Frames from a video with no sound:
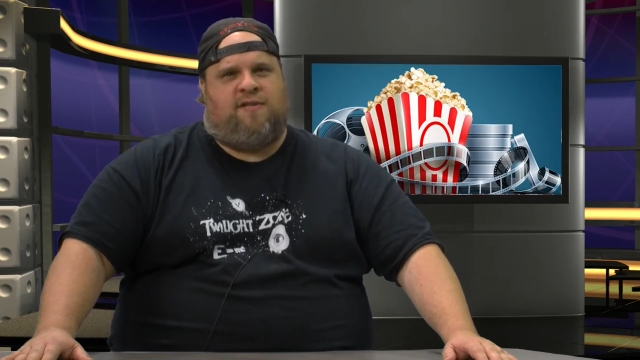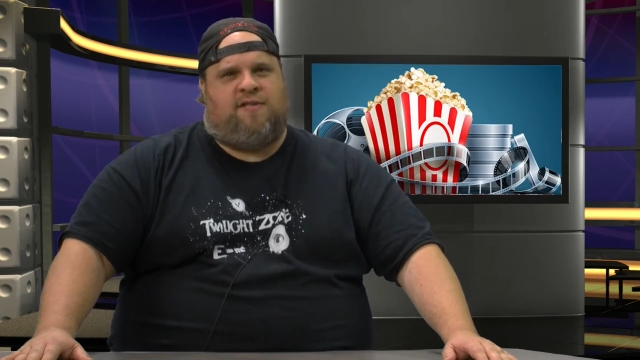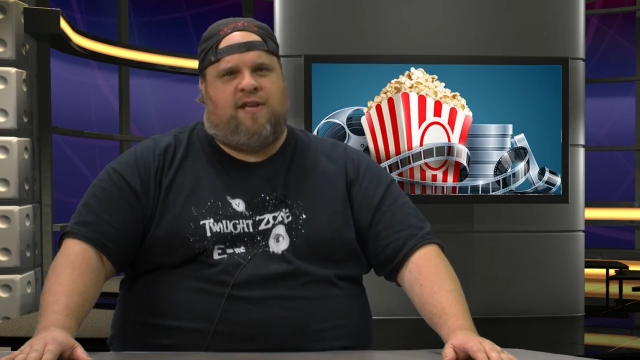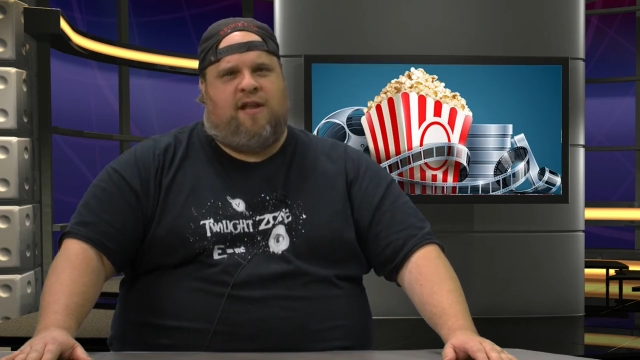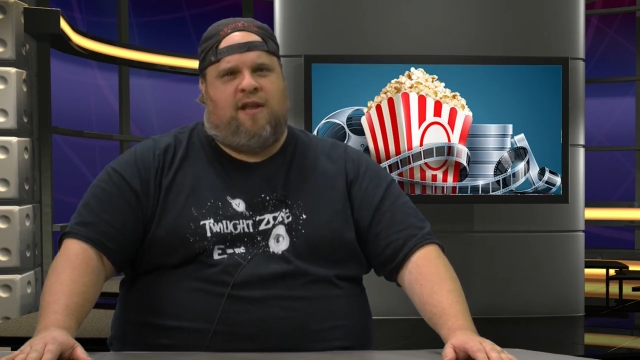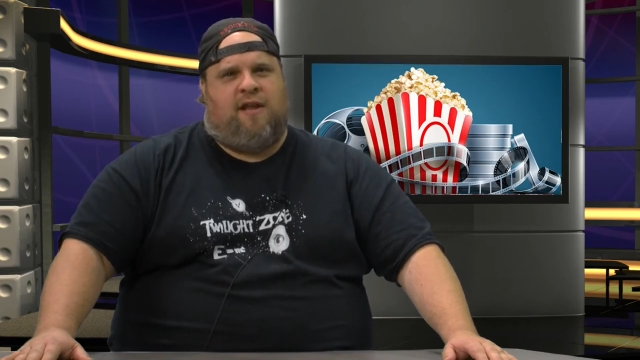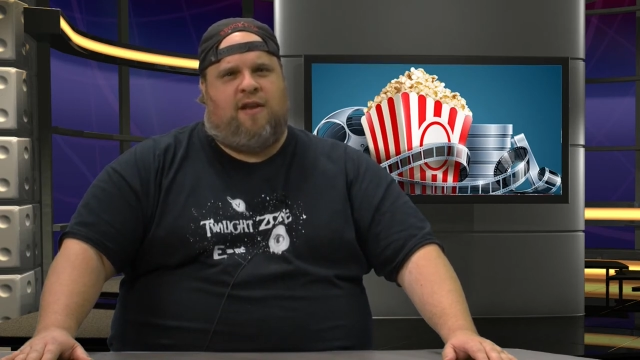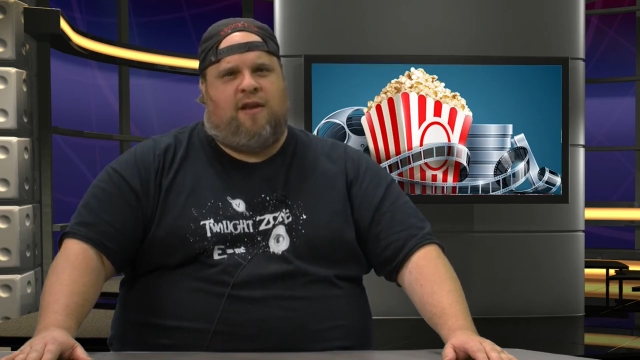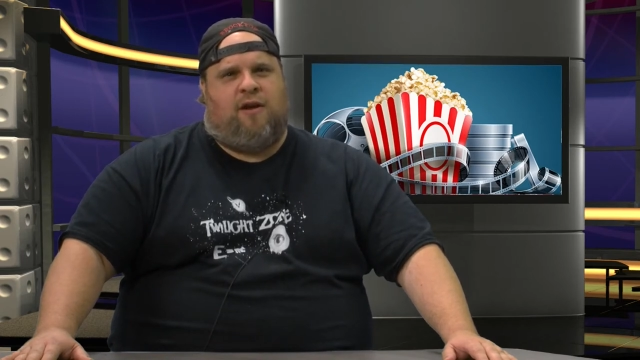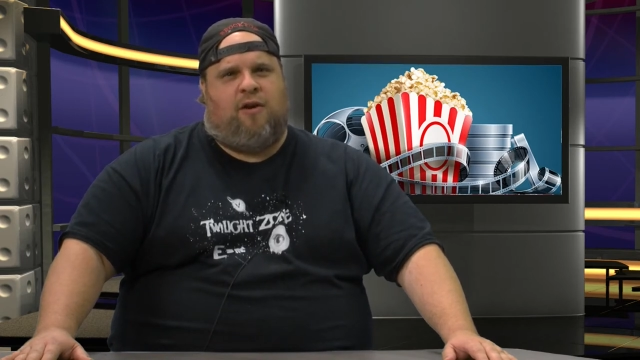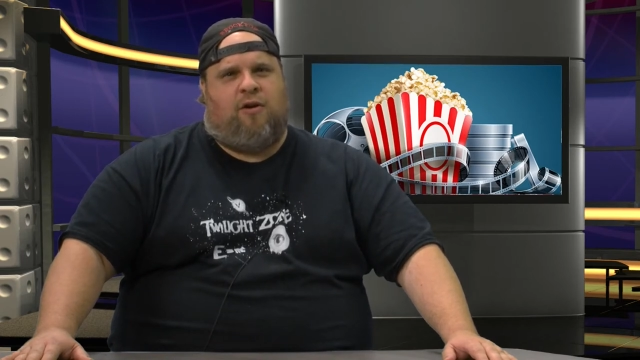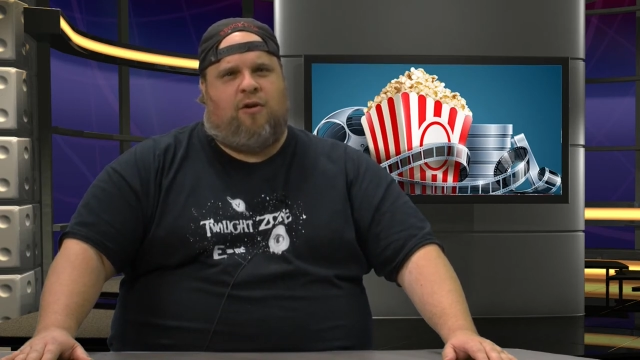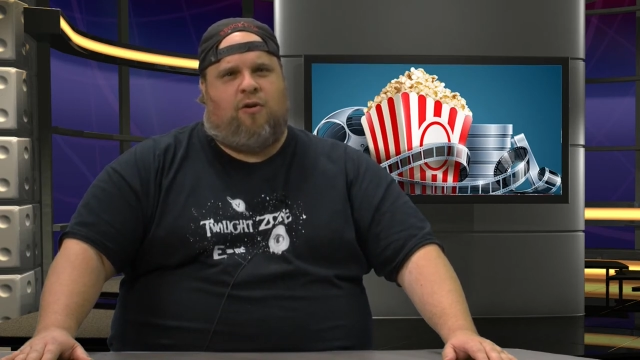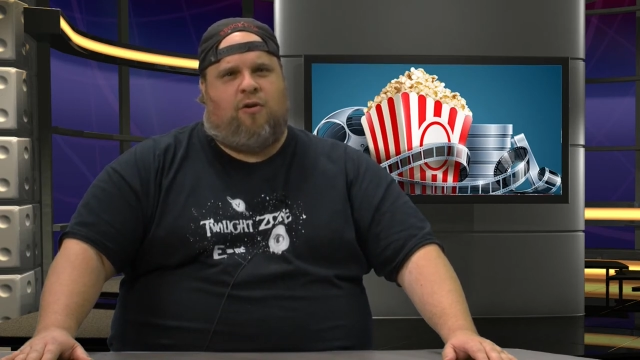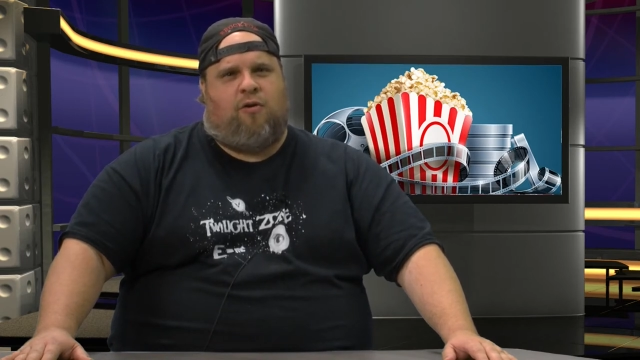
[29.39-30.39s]
set in
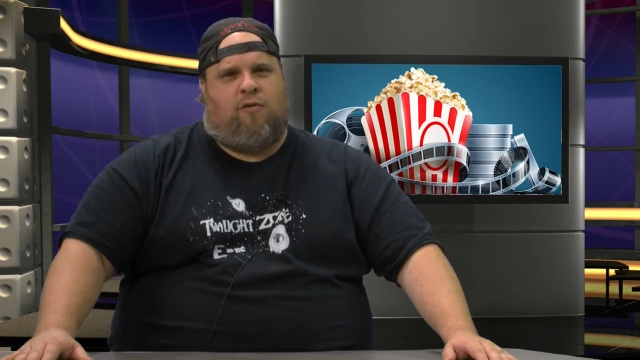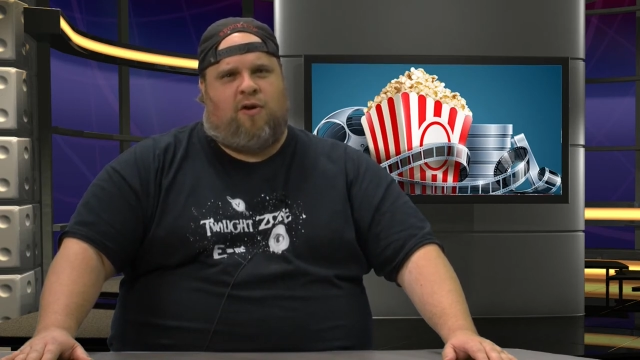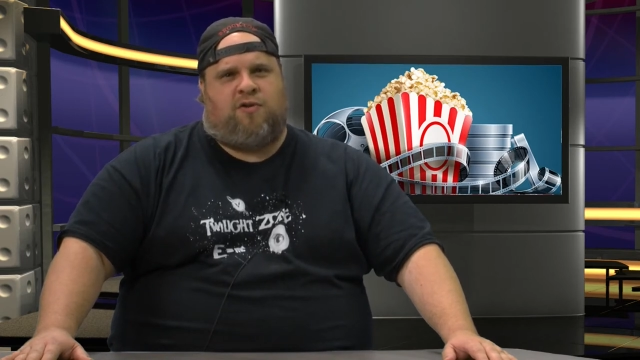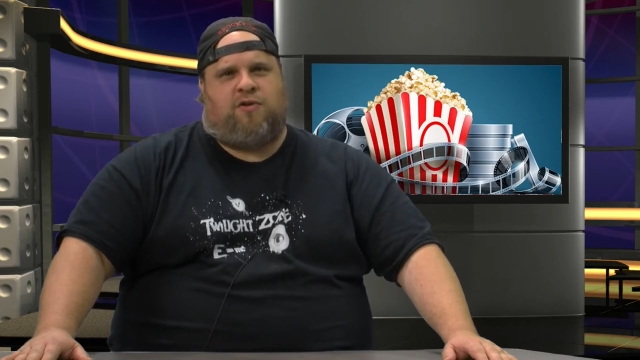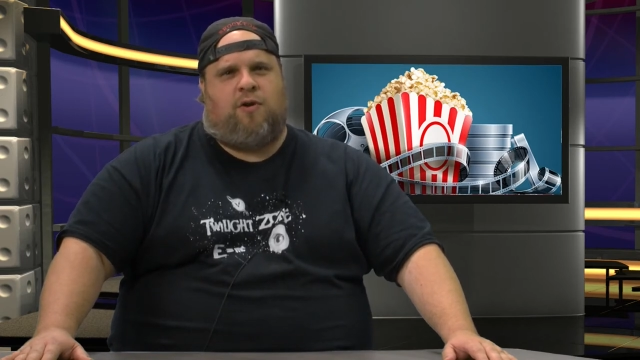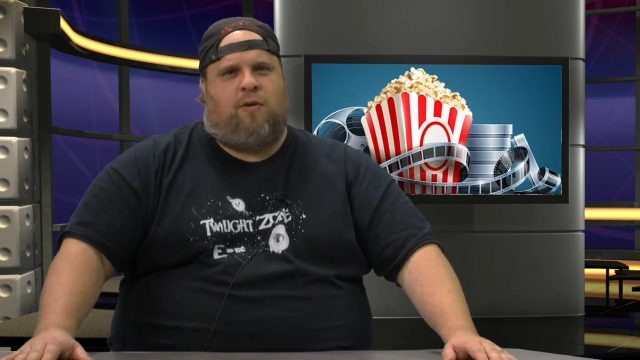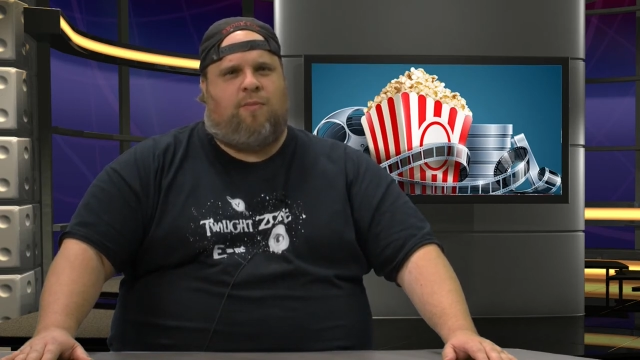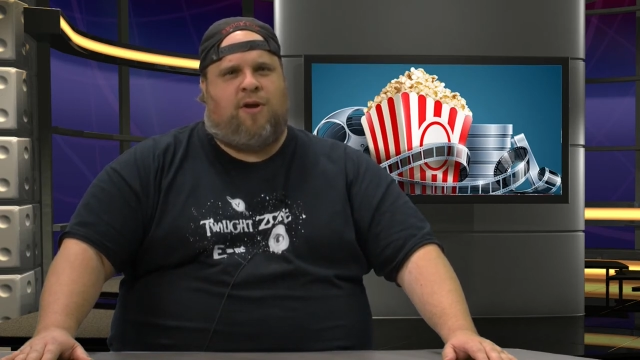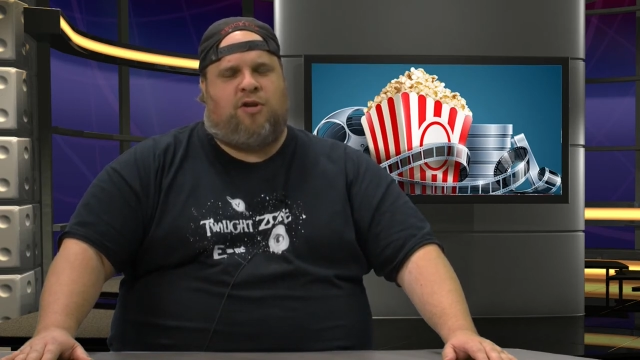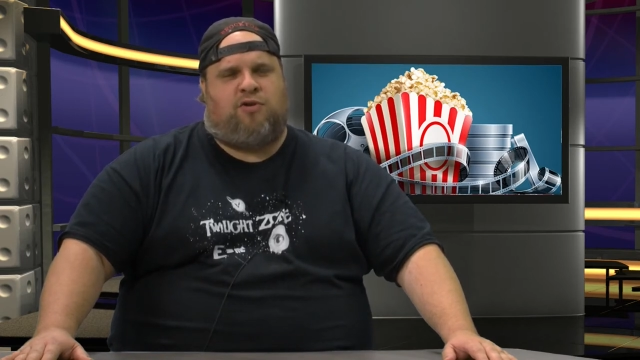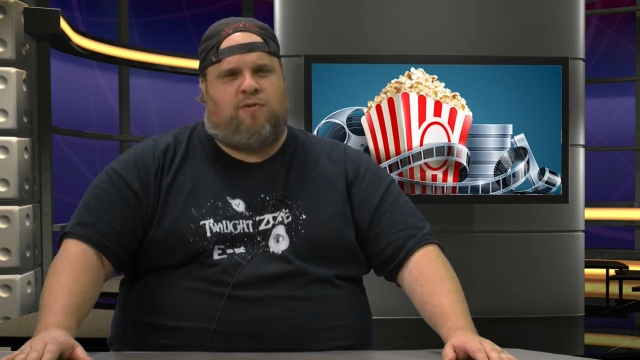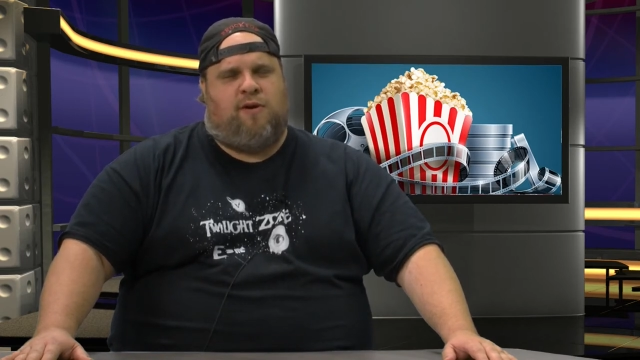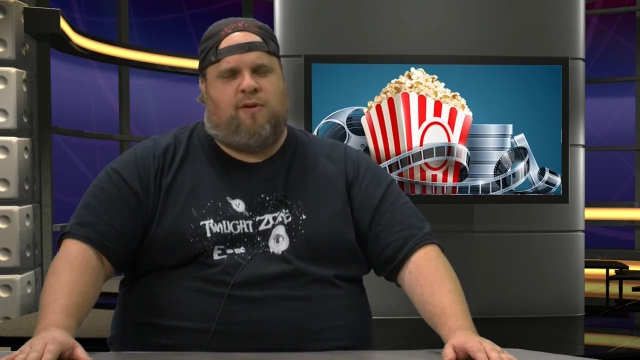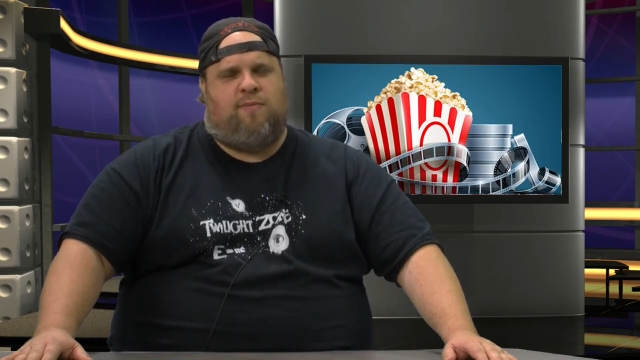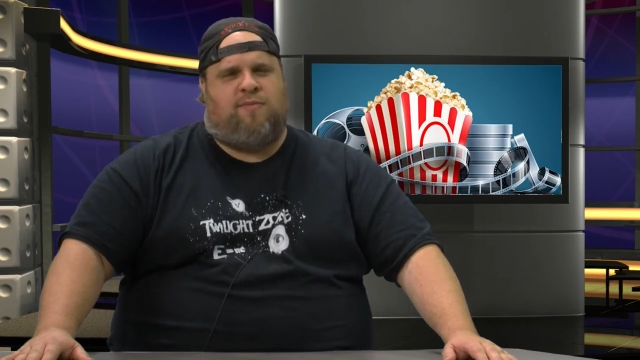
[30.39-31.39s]
and crushed all my
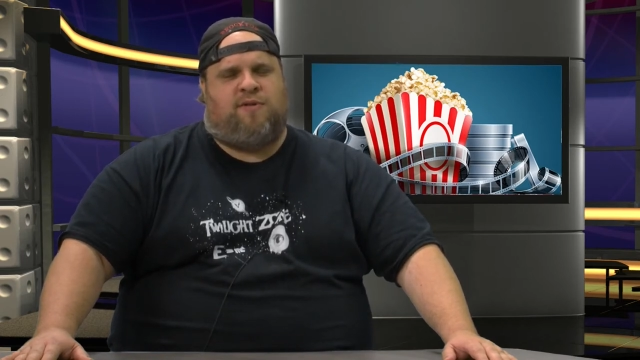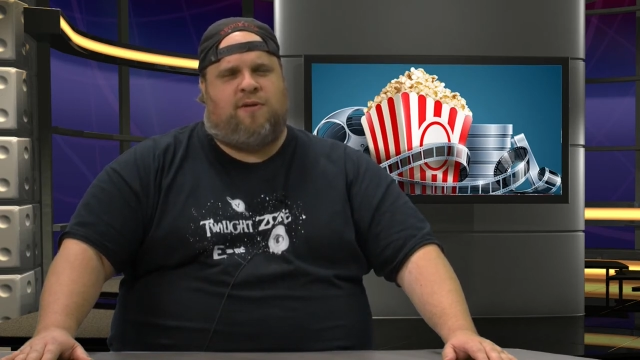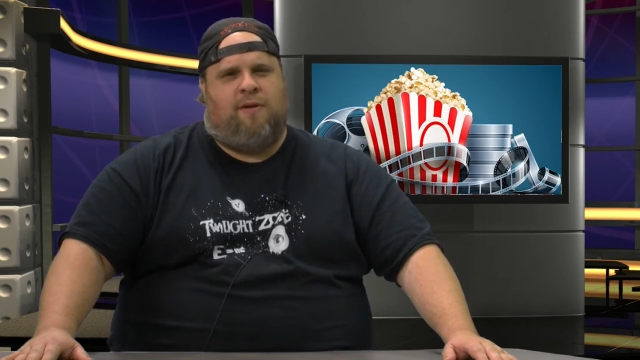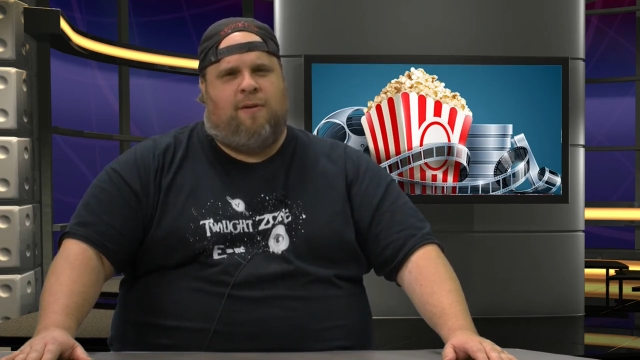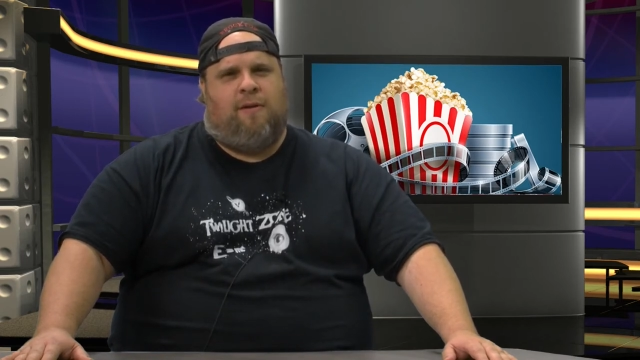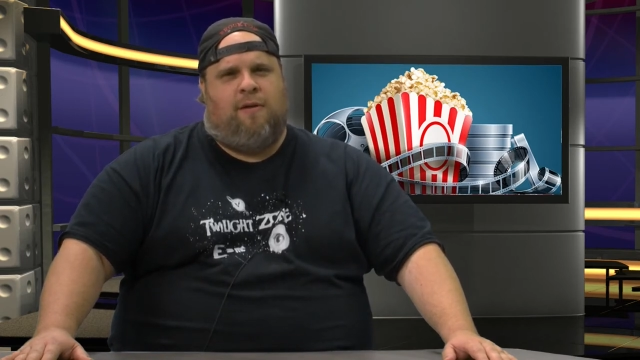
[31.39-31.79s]
dreams.